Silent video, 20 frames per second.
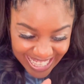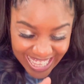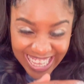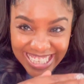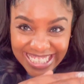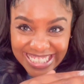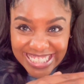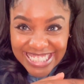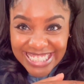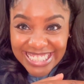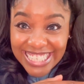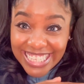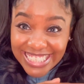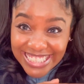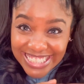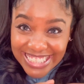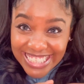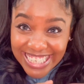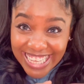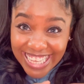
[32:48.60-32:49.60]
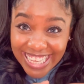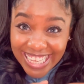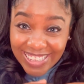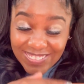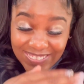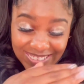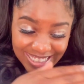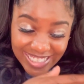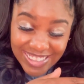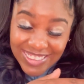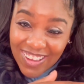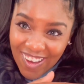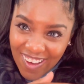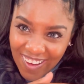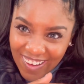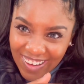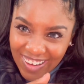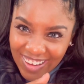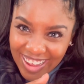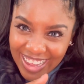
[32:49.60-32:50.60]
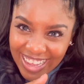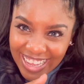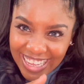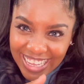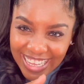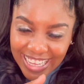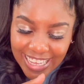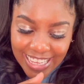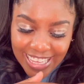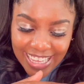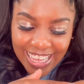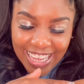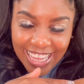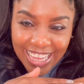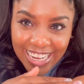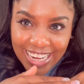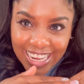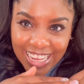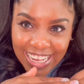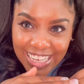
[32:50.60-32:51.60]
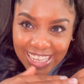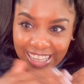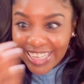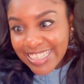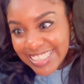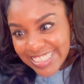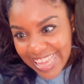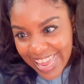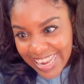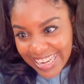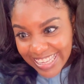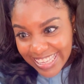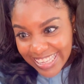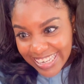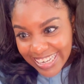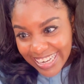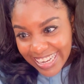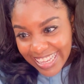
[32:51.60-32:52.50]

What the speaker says: she touched it really long and then looked at it.